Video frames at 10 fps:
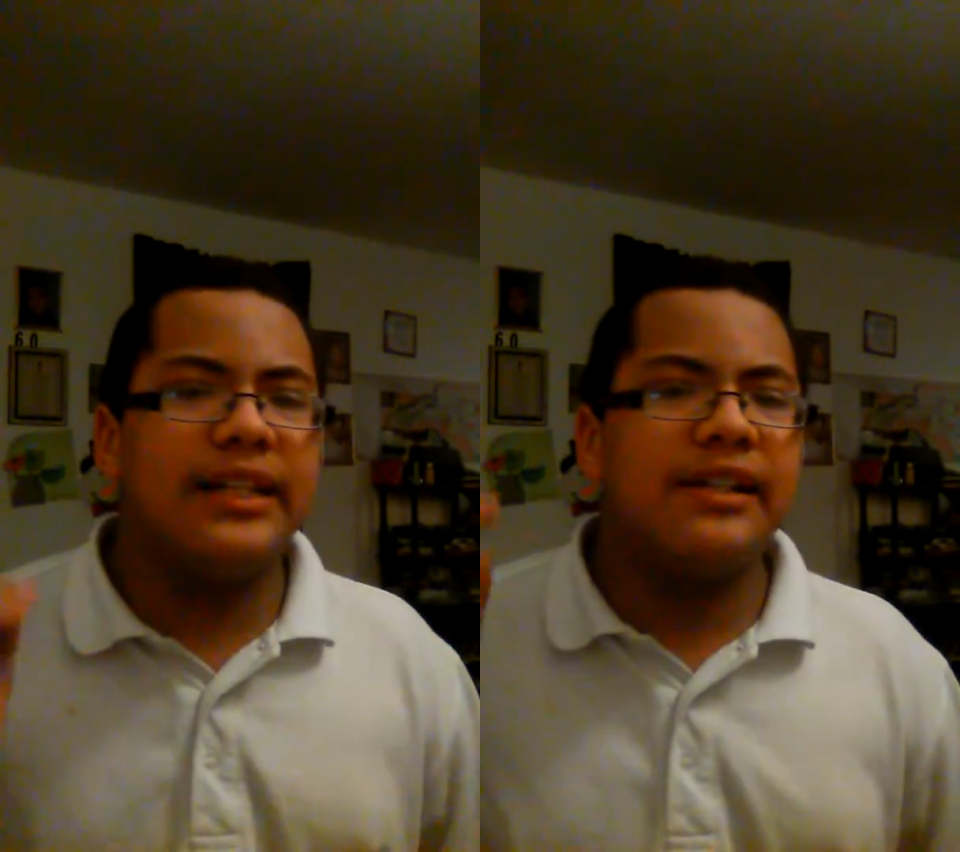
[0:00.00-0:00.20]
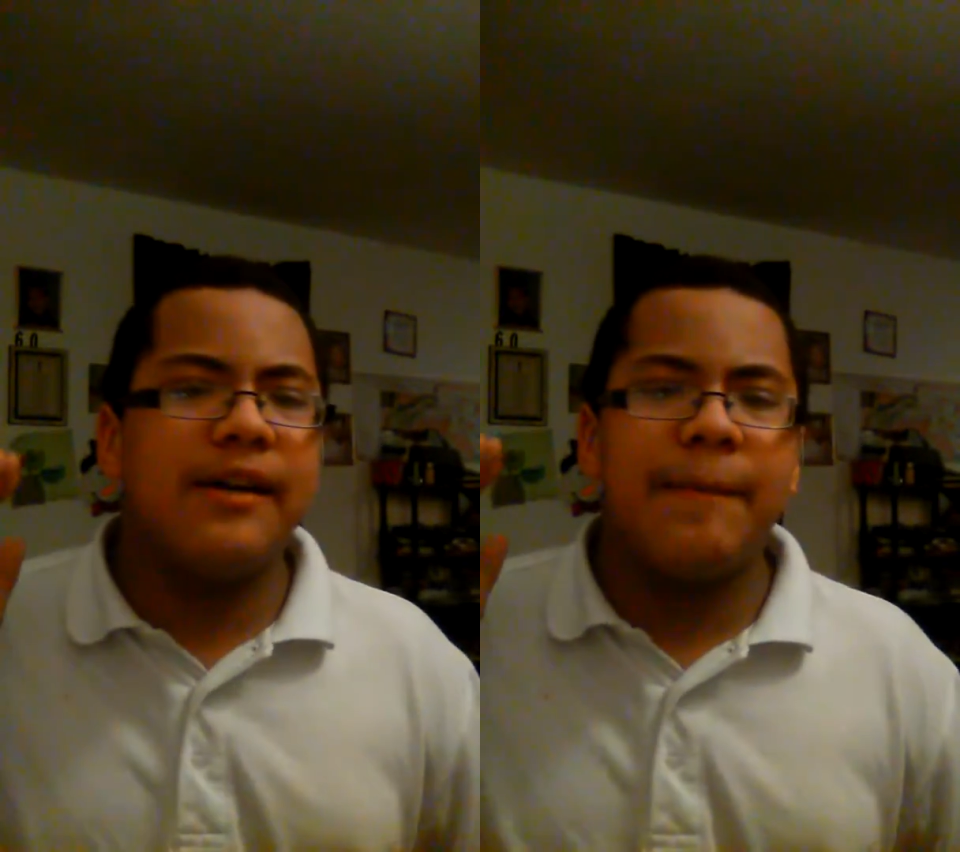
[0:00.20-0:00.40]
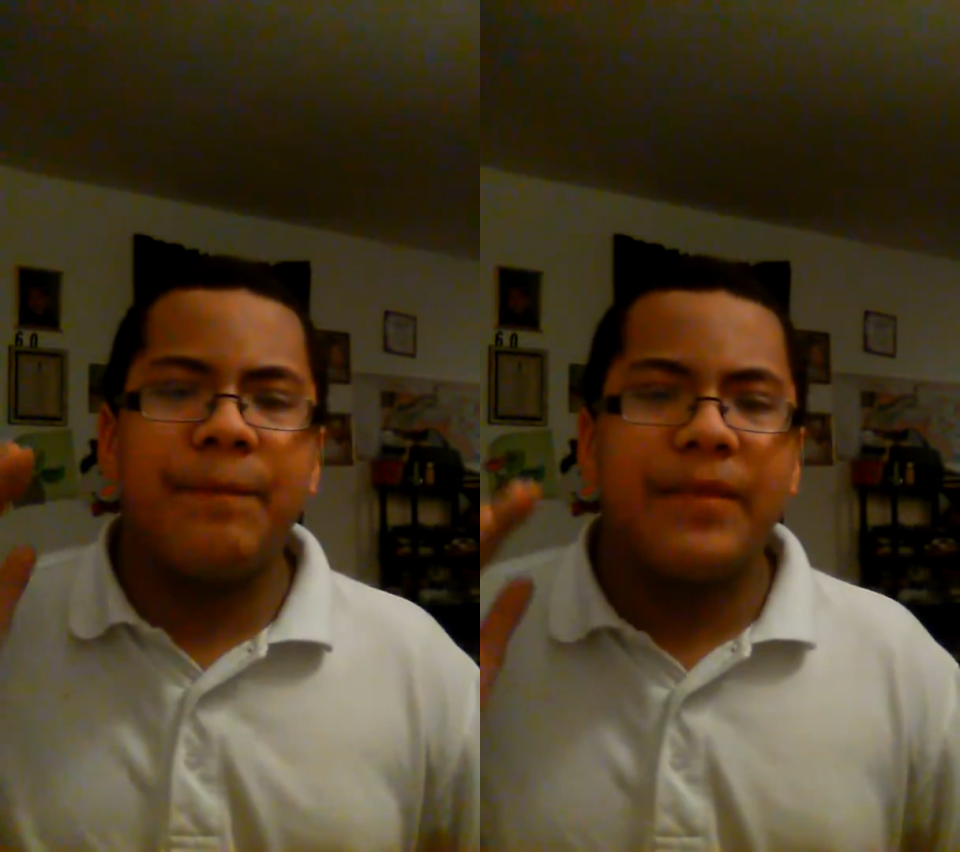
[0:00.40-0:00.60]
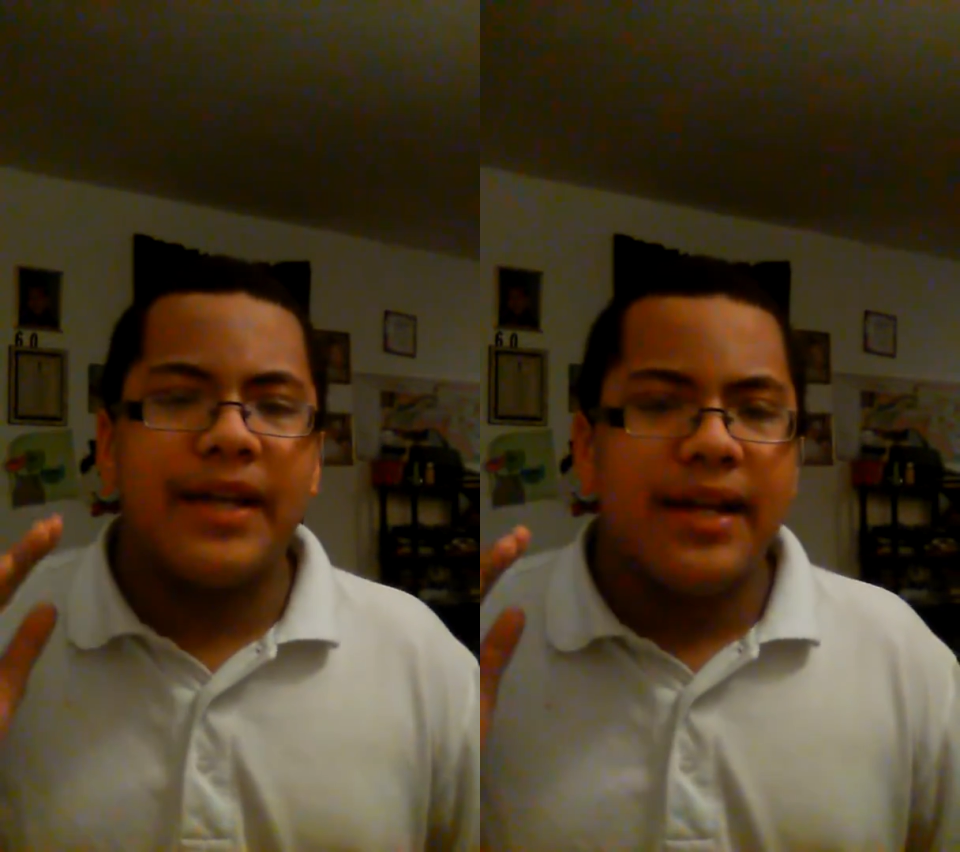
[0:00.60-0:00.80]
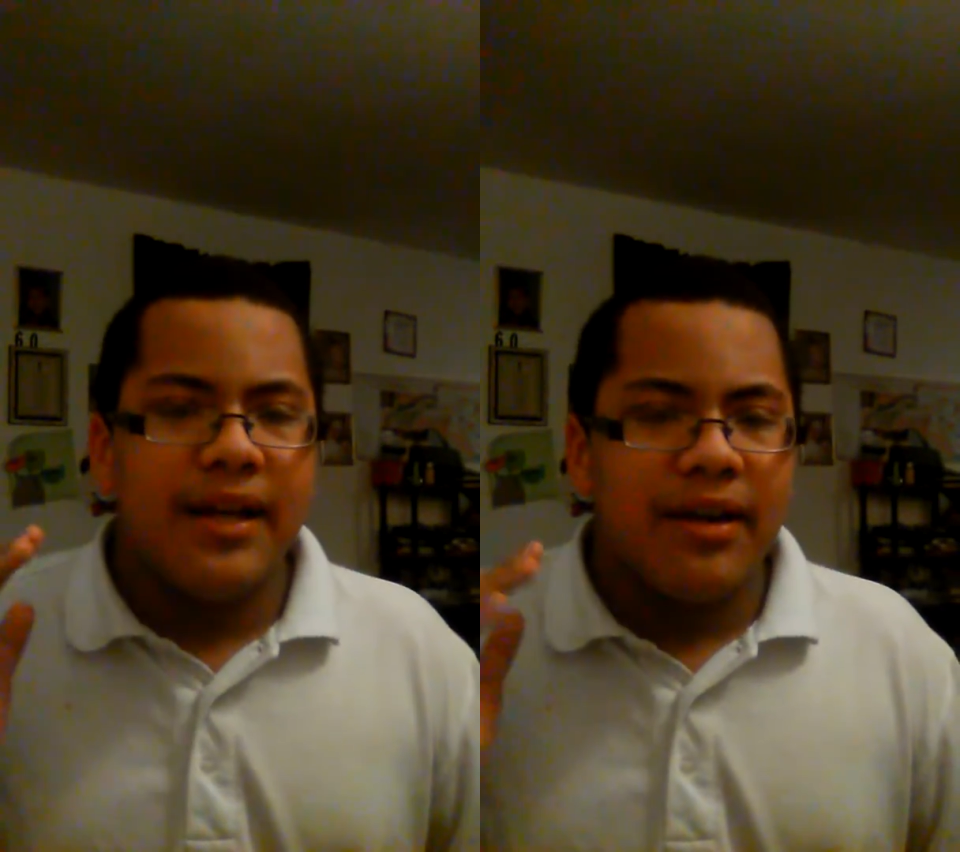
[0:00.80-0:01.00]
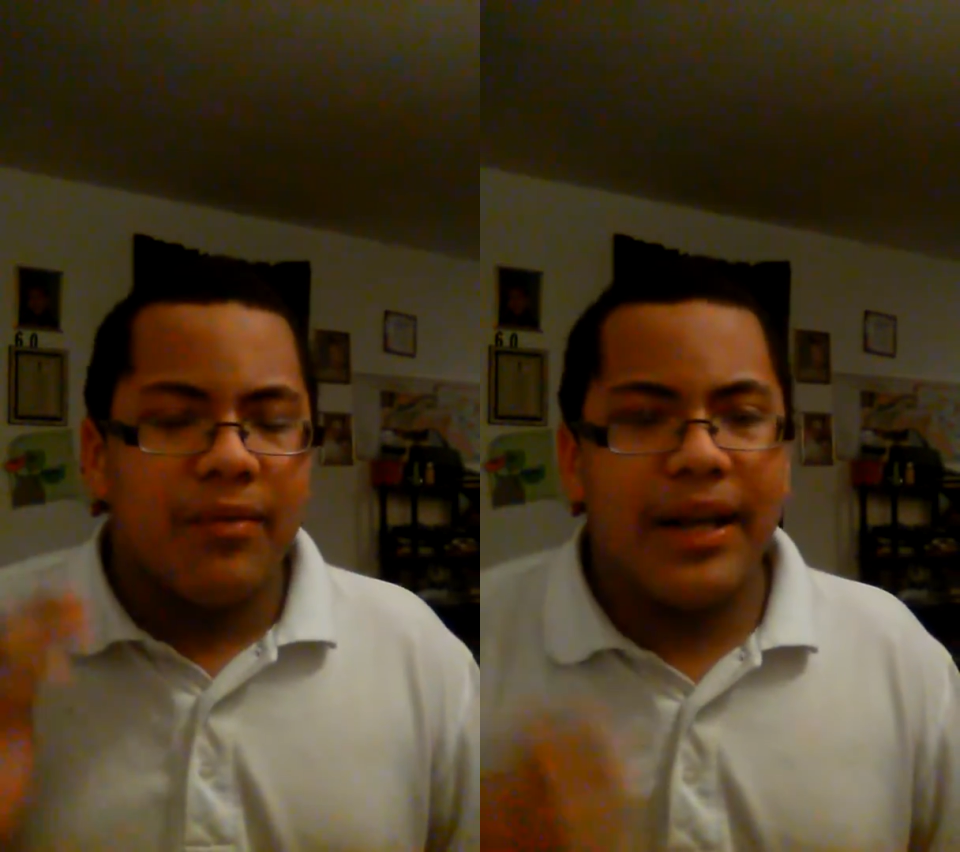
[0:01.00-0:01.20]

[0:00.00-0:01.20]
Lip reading: when